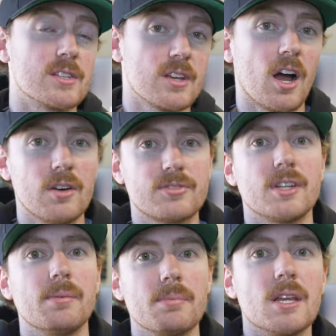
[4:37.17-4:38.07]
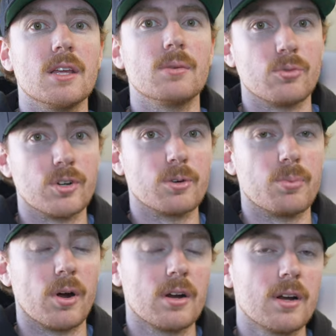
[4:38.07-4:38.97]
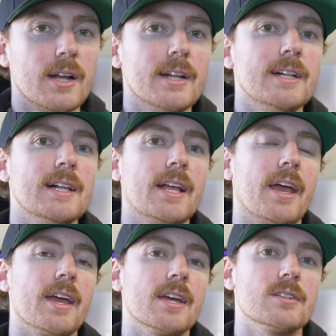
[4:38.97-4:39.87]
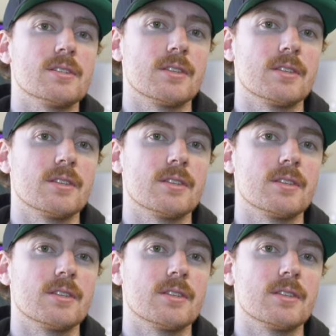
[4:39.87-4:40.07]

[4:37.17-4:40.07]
soft and a medium rear bar, and